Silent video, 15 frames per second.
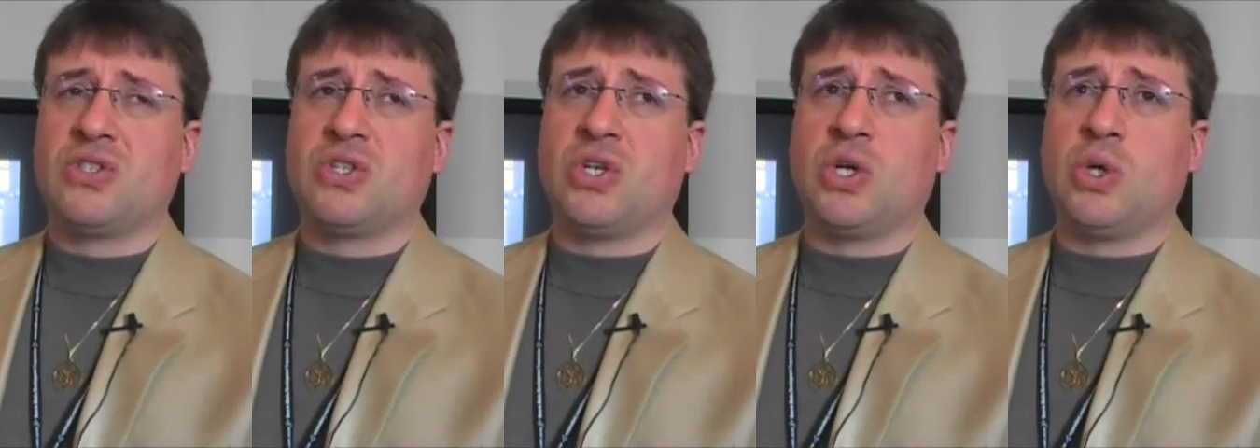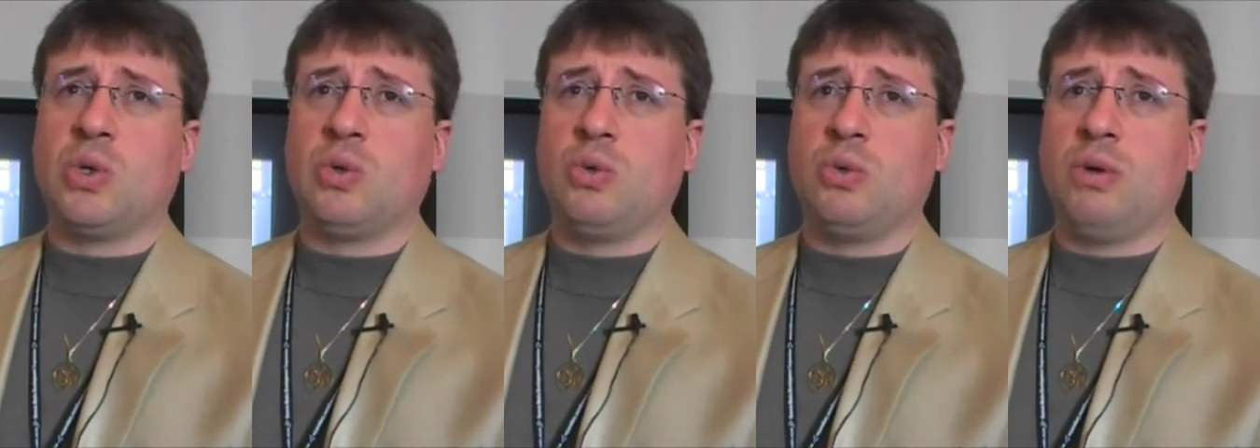
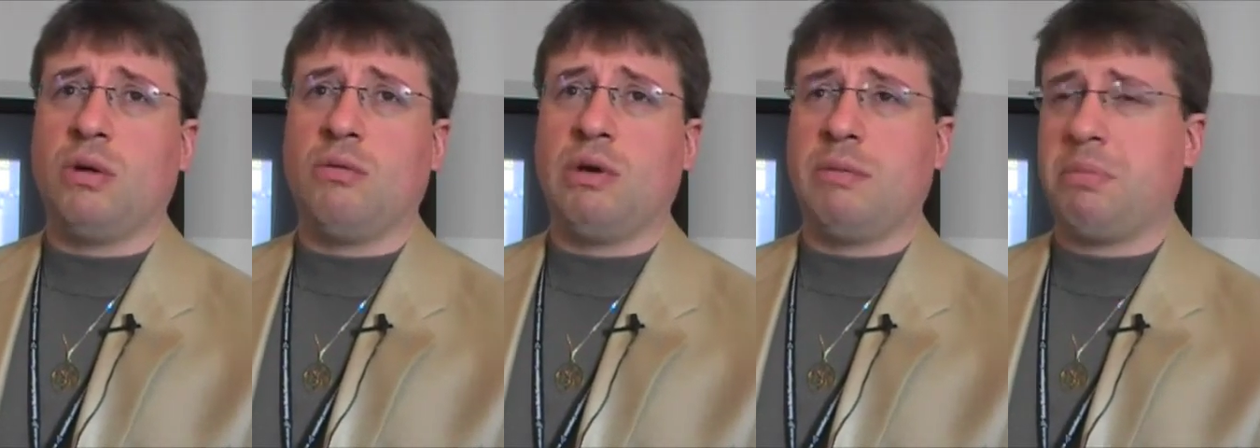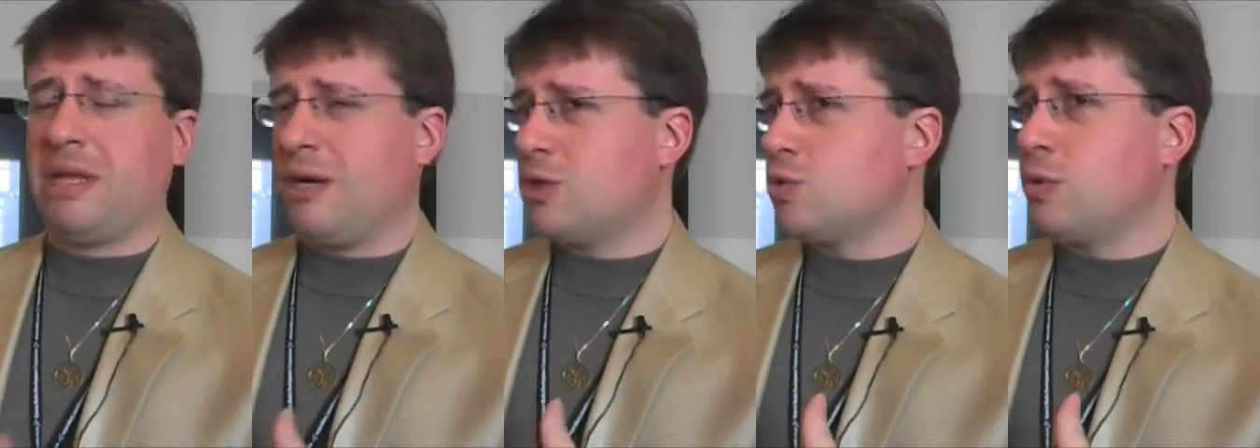So what
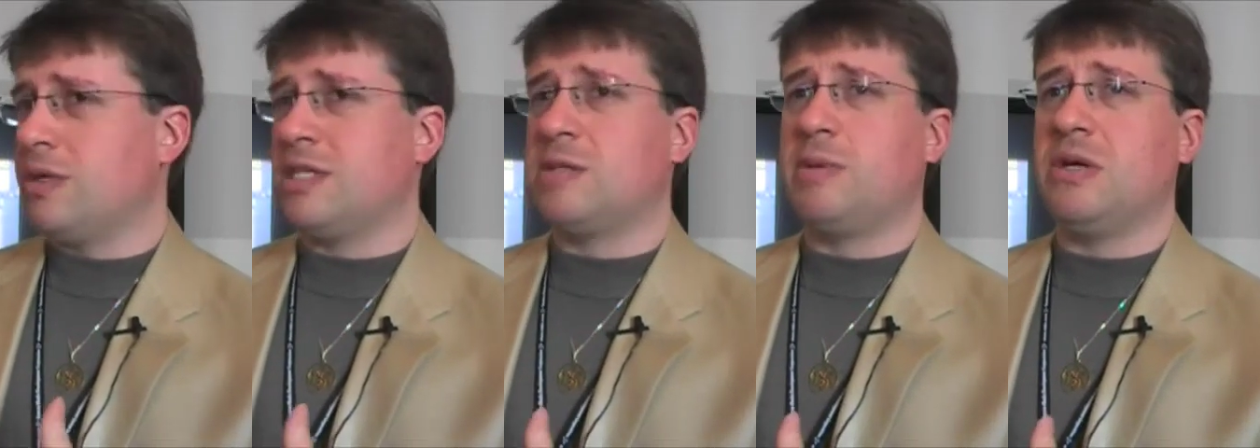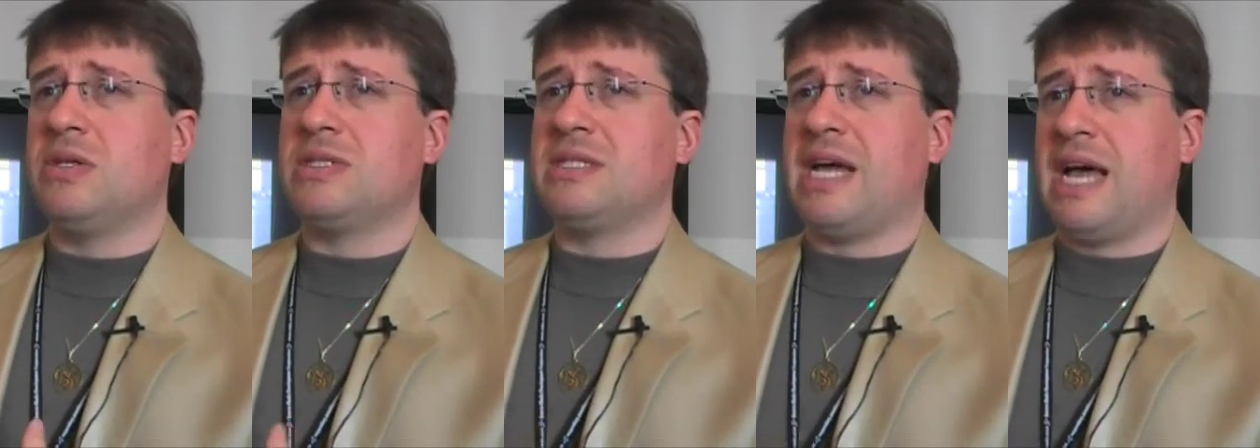players would
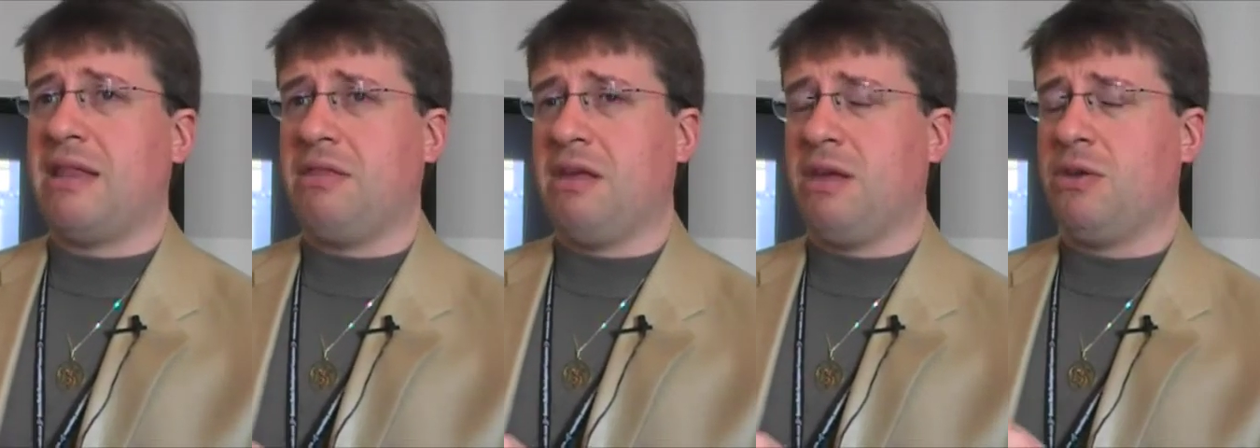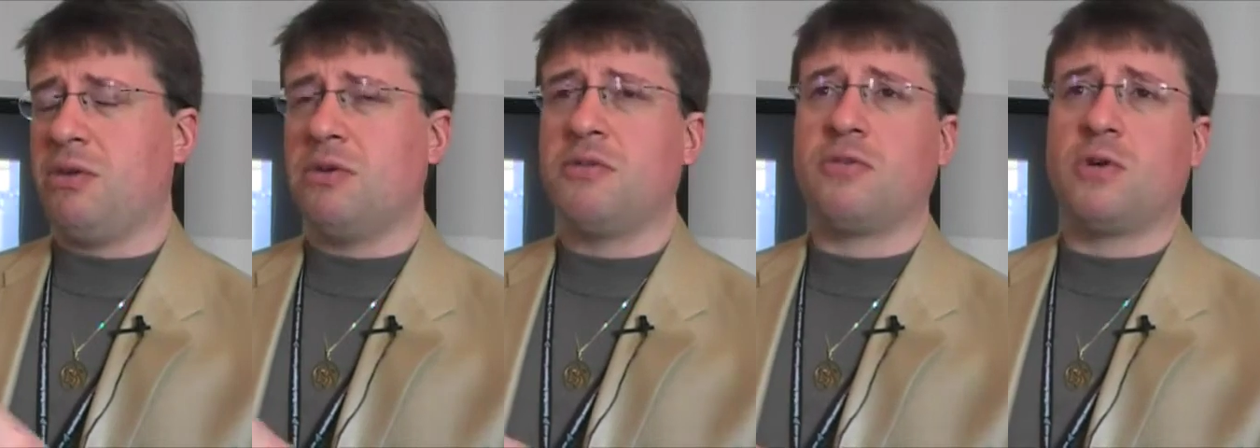experience is that the
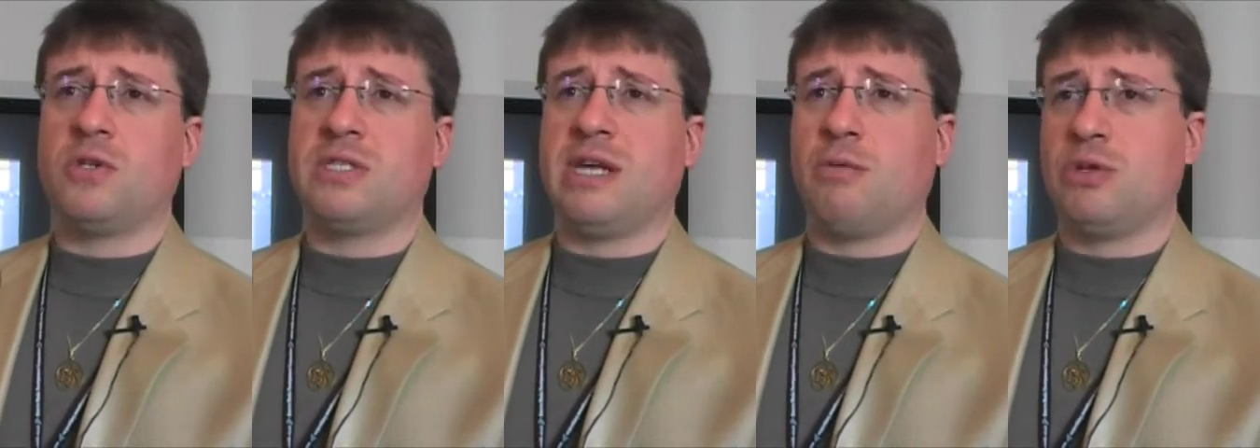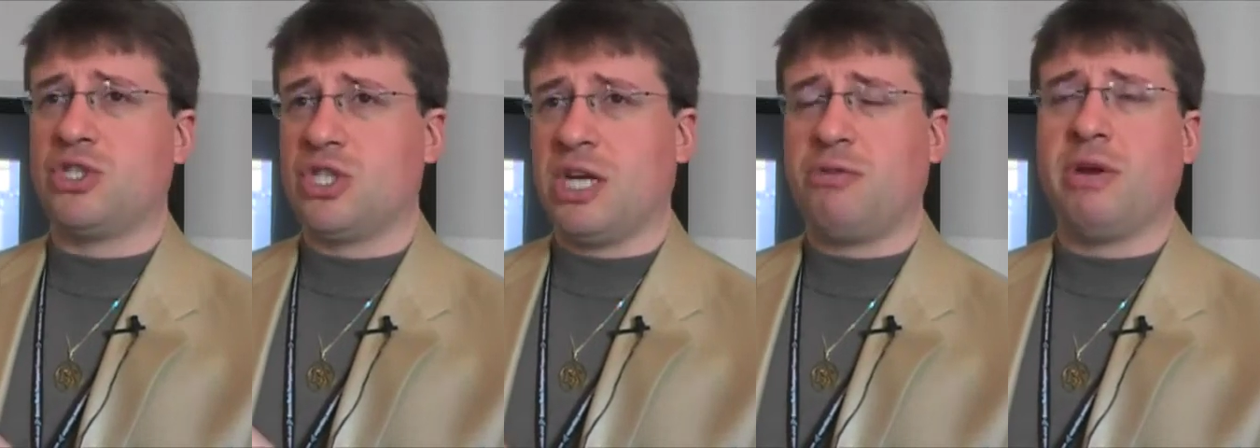universe that
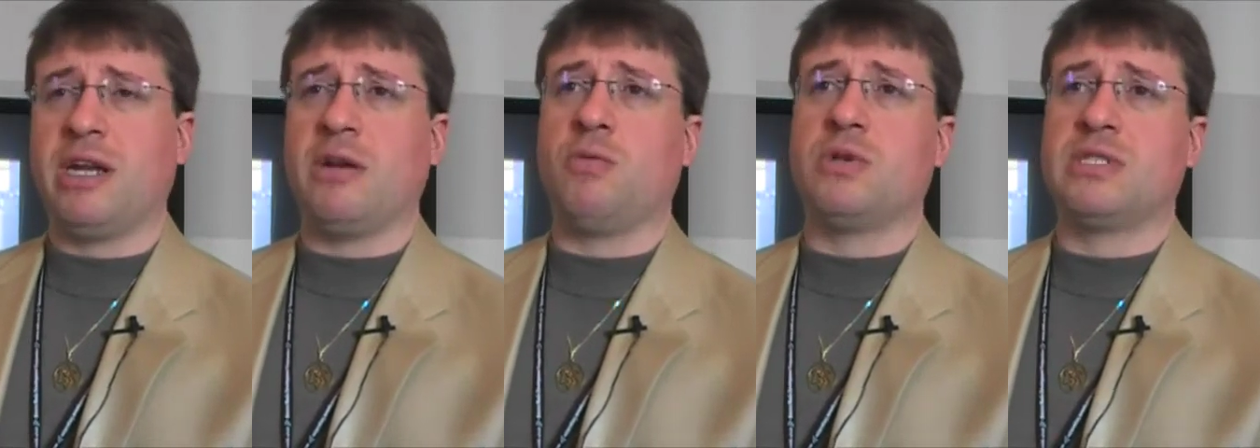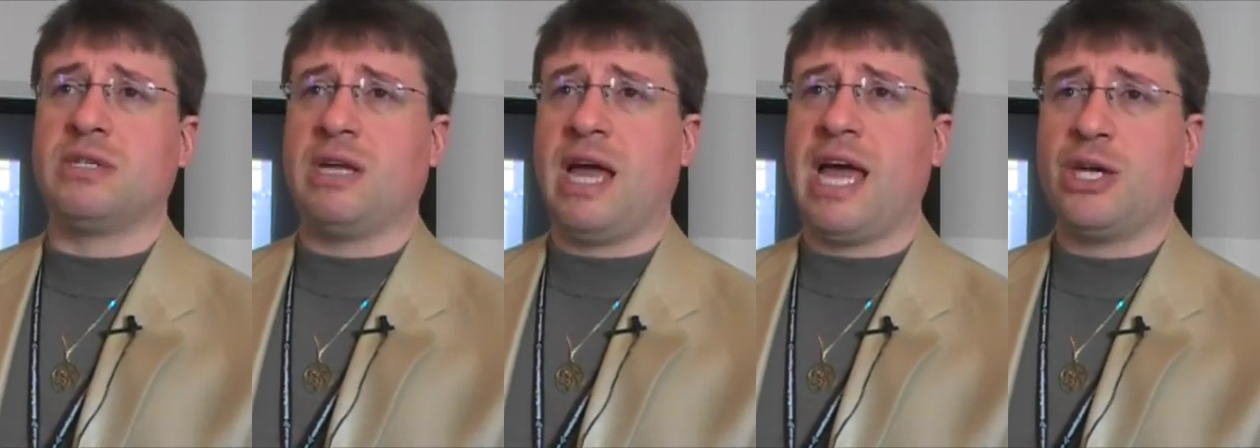was generated
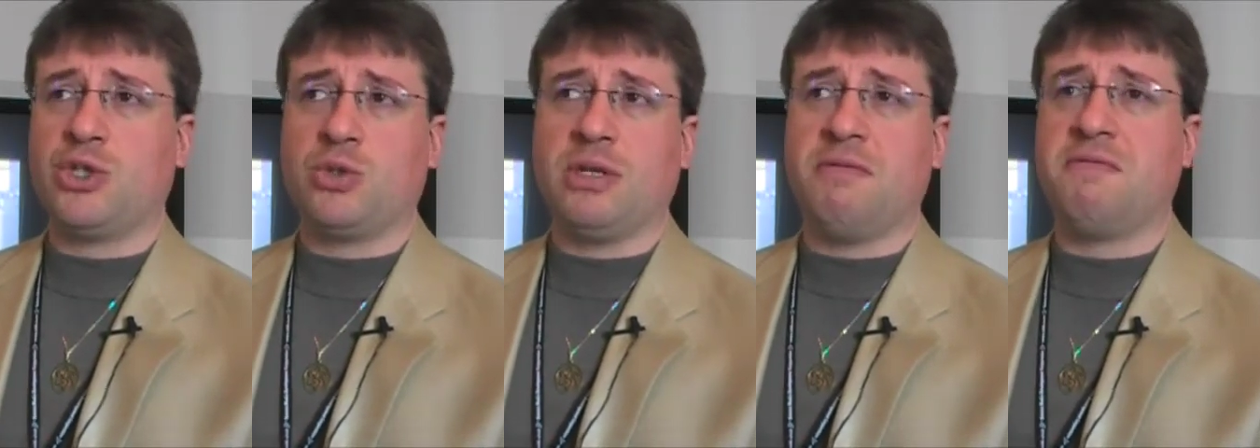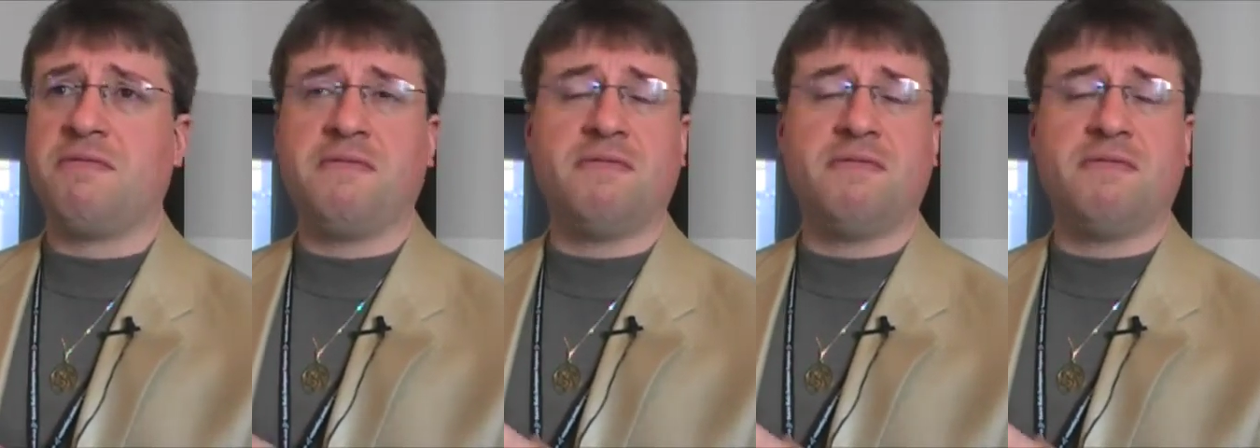was actually